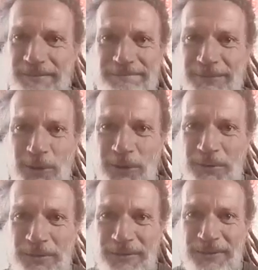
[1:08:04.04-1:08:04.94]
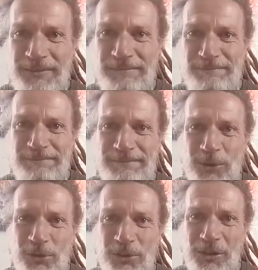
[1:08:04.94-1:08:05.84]
No.
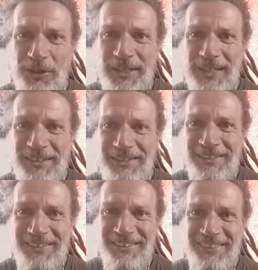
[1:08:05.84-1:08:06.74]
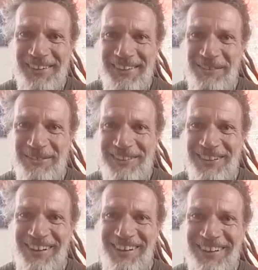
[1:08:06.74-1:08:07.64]
So sorry. I'd love to
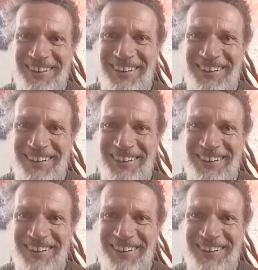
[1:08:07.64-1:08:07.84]
talk.